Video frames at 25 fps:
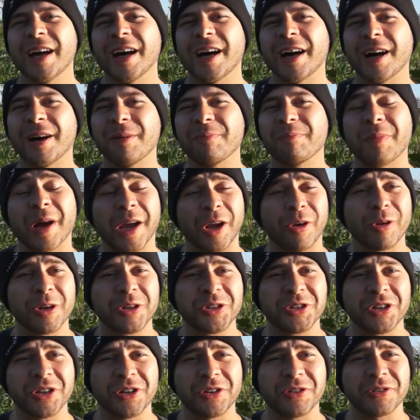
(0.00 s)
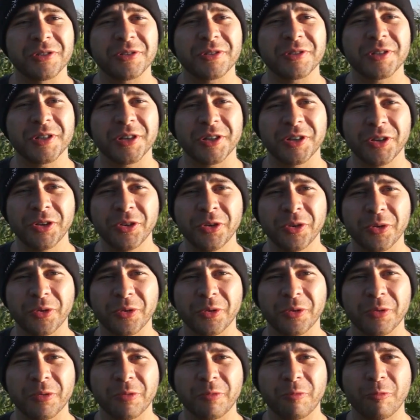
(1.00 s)
Um, my question to
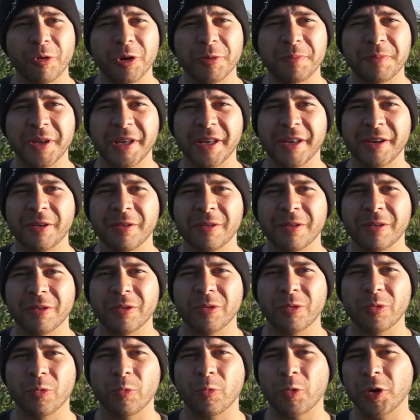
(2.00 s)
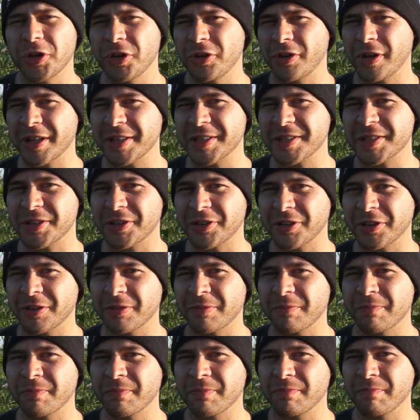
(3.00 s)
you would be, what do you
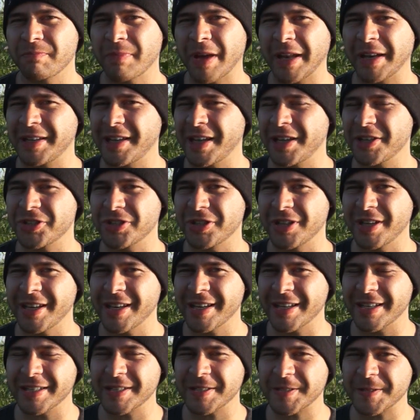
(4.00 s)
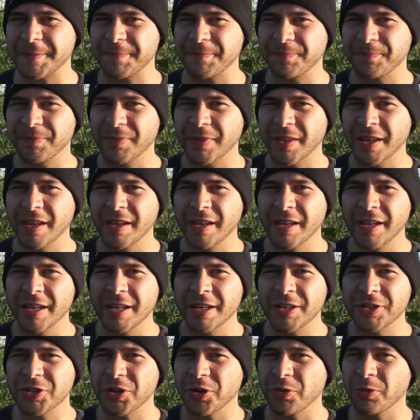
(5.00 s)
consider meditation is?
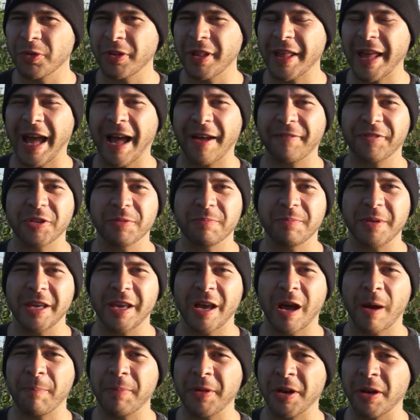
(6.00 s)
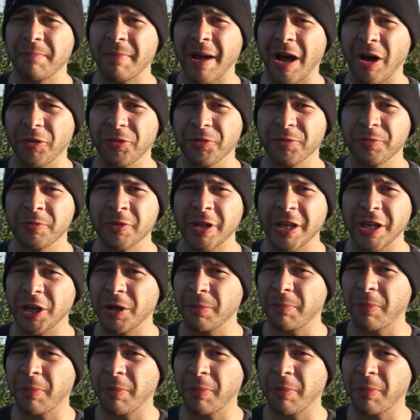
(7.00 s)
Do you really have to be up in a mountain in